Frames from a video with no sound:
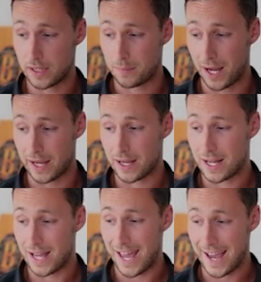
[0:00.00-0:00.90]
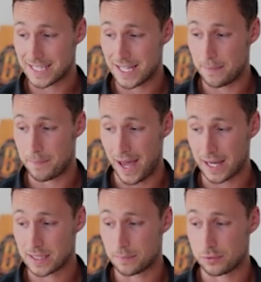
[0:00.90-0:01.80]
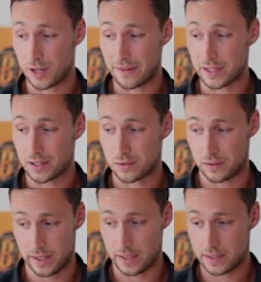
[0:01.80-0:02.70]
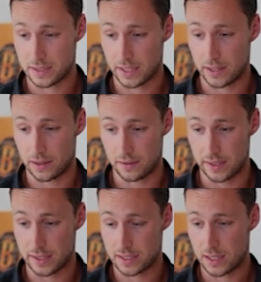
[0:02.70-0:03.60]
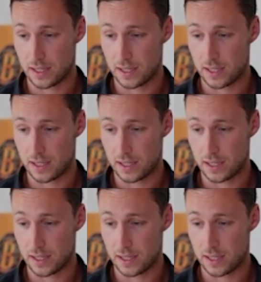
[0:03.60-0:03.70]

by asset-backed private credit securities.